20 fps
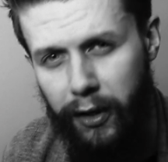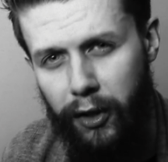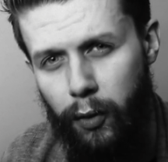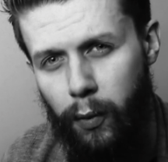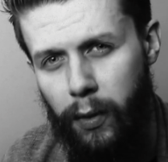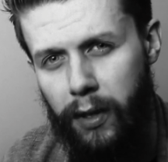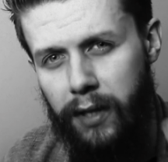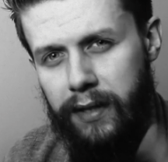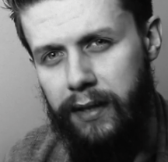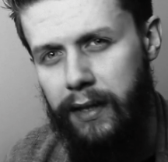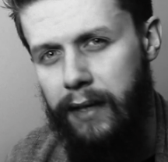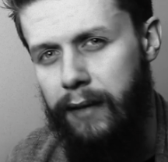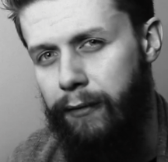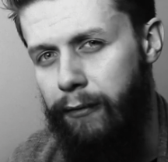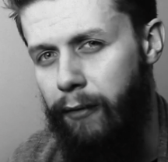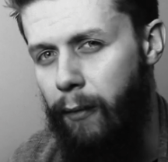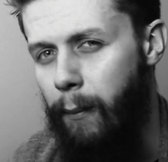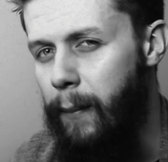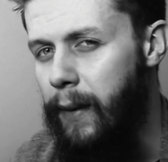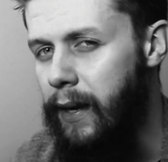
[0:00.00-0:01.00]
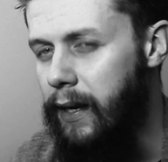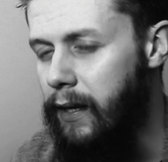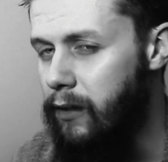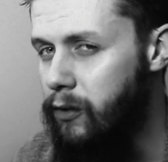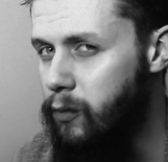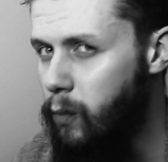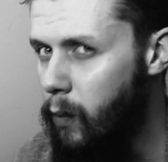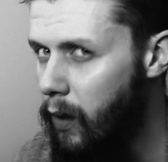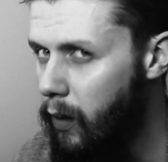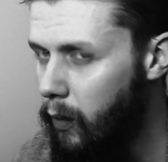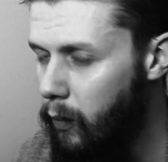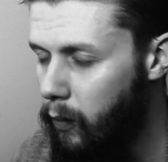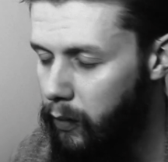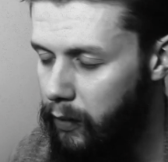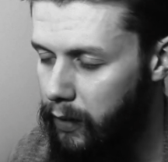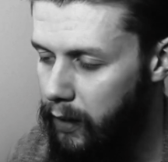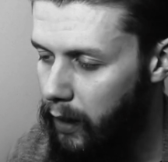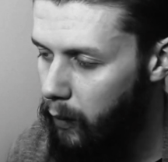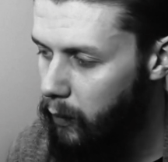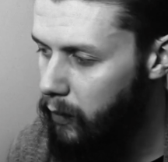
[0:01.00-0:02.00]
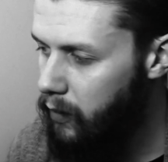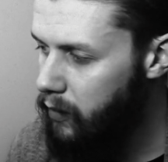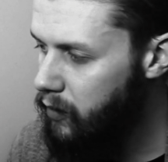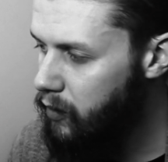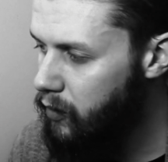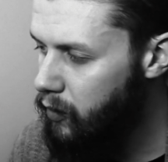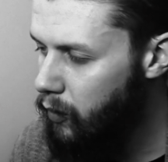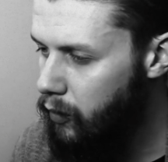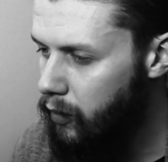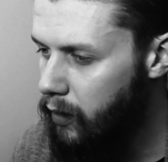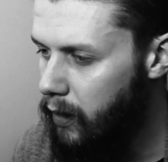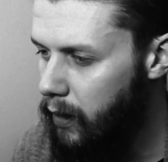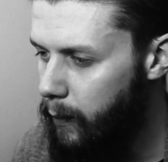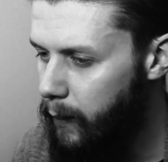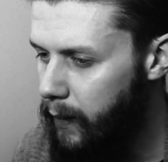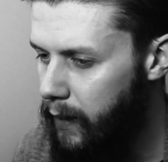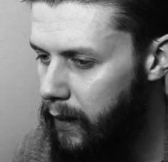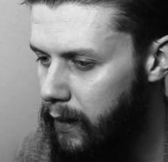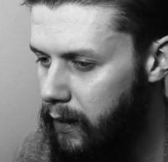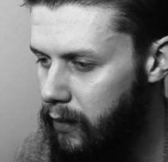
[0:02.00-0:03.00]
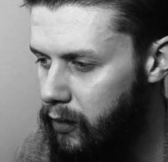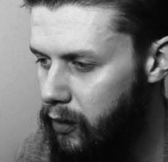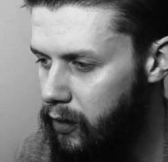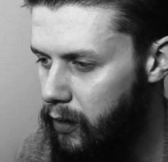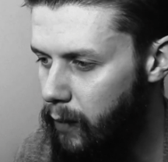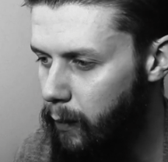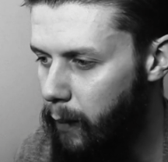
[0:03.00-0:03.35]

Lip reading: you want to see from me as well, you know, it's not going to be just a